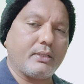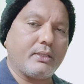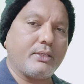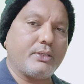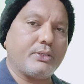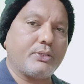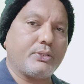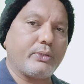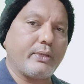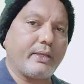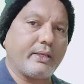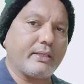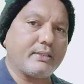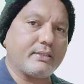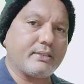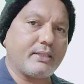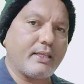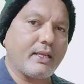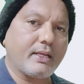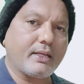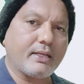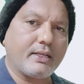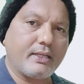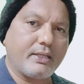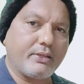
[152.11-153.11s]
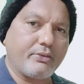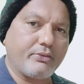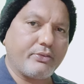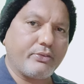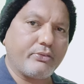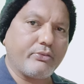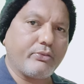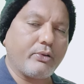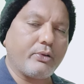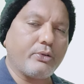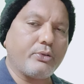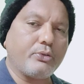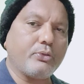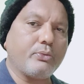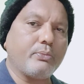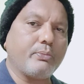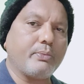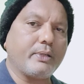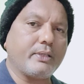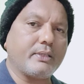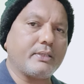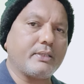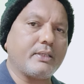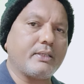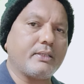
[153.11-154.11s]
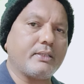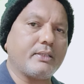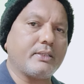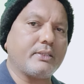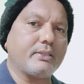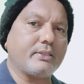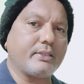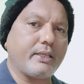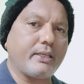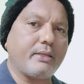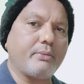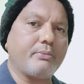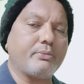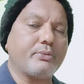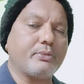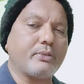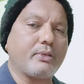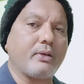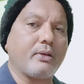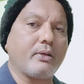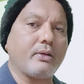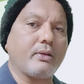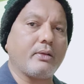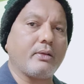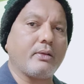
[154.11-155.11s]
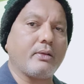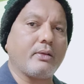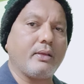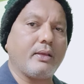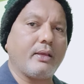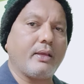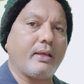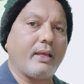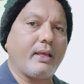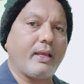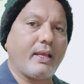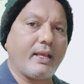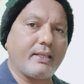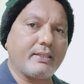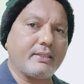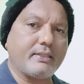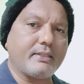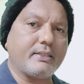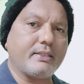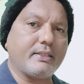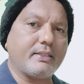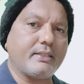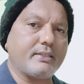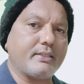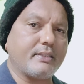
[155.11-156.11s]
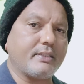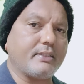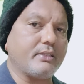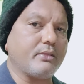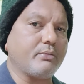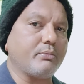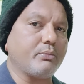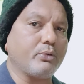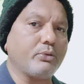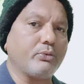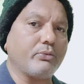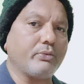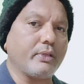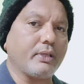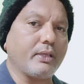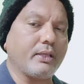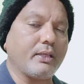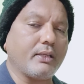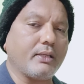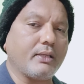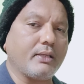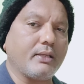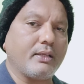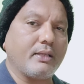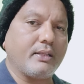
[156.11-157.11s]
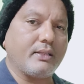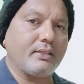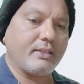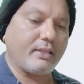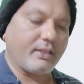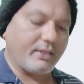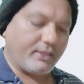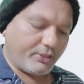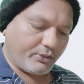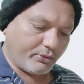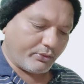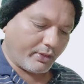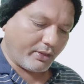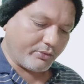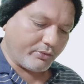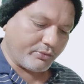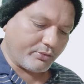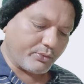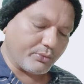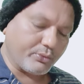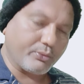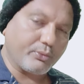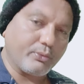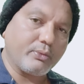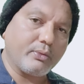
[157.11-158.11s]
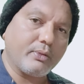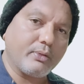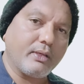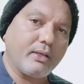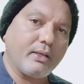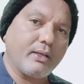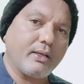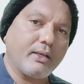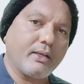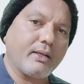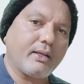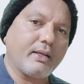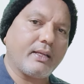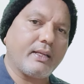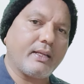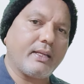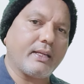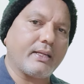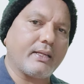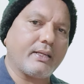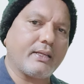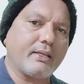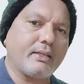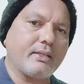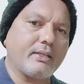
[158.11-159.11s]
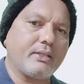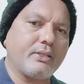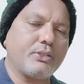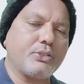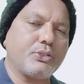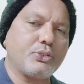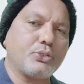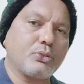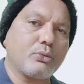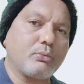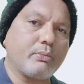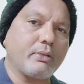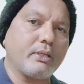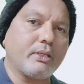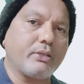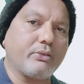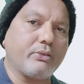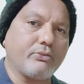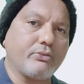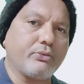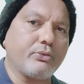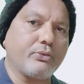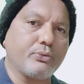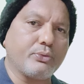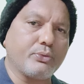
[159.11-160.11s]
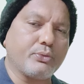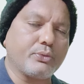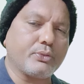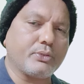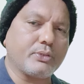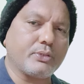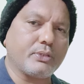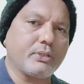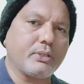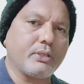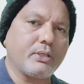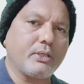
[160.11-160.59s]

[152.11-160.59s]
So exactly if you want to present the same song as it is in the movie, then you have to collect so many flutes.